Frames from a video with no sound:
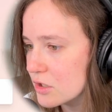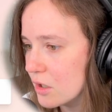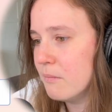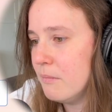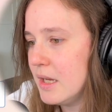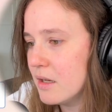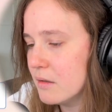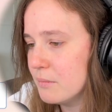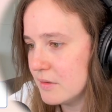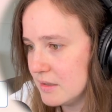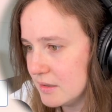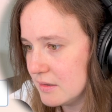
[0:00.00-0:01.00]
Okay, make a
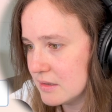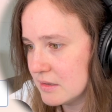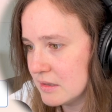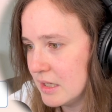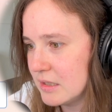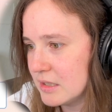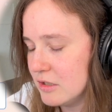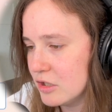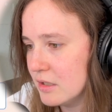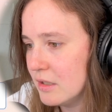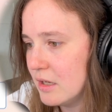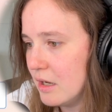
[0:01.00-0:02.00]

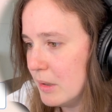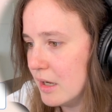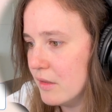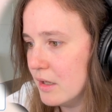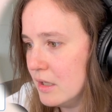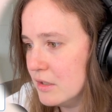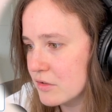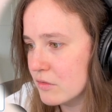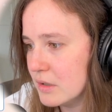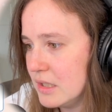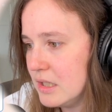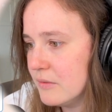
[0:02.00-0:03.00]
presentation about the
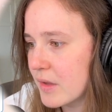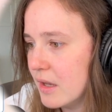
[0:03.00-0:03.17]
history